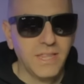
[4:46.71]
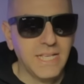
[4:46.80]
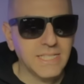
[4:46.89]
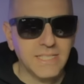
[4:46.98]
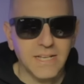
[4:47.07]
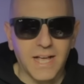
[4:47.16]

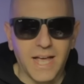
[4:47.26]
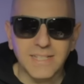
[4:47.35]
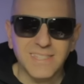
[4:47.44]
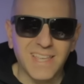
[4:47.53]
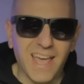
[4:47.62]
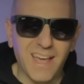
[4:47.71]
these kind
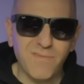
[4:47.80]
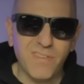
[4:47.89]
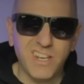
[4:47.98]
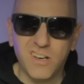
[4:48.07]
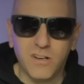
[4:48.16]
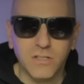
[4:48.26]
of scam
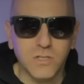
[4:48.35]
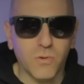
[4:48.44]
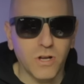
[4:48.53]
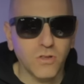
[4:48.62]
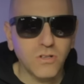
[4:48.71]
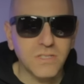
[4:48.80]
videos
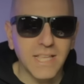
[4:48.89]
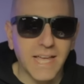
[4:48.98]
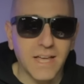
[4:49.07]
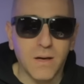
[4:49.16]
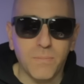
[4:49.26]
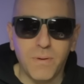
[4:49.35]
where it looks like